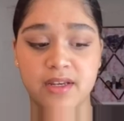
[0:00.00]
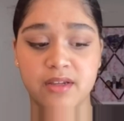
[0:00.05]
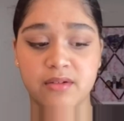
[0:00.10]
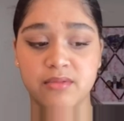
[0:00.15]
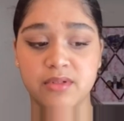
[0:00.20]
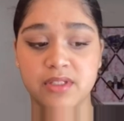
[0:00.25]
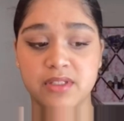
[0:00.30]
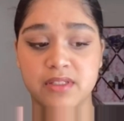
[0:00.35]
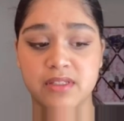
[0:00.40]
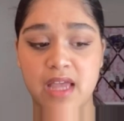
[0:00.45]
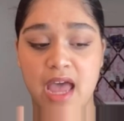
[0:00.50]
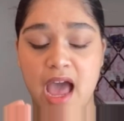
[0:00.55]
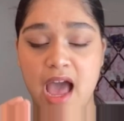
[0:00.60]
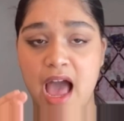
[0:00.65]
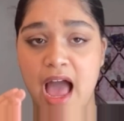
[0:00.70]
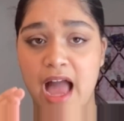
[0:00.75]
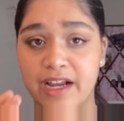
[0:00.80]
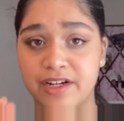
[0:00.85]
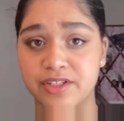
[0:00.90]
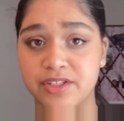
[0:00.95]
It was
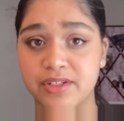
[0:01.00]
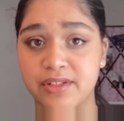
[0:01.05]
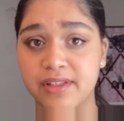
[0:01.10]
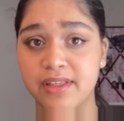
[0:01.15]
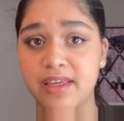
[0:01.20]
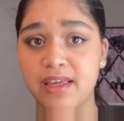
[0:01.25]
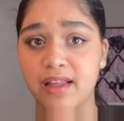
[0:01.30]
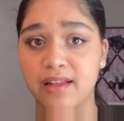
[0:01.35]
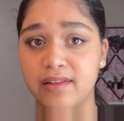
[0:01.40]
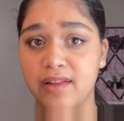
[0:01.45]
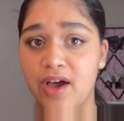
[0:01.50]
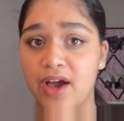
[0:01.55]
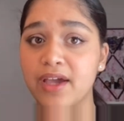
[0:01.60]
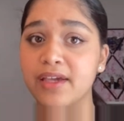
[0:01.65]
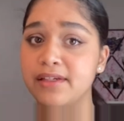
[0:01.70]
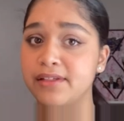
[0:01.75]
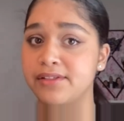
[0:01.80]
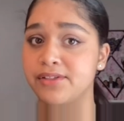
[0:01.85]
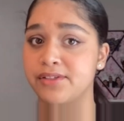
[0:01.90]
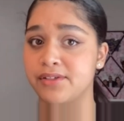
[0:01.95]
actually a
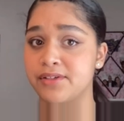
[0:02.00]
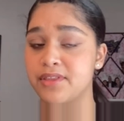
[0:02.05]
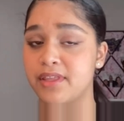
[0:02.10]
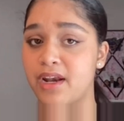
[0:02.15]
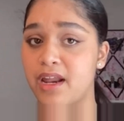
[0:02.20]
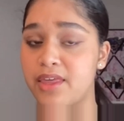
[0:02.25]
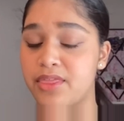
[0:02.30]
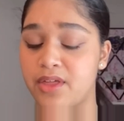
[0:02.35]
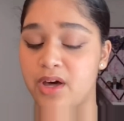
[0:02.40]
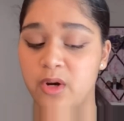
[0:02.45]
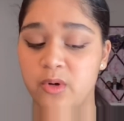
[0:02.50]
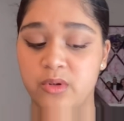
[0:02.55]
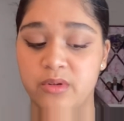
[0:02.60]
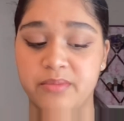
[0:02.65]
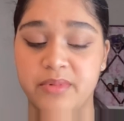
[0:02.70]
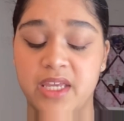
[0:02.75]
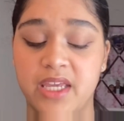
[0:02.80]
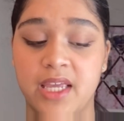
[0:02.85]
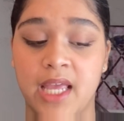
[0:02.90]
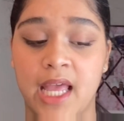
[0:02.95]
lot easier than I thought it
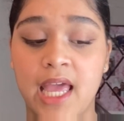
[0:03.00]
would be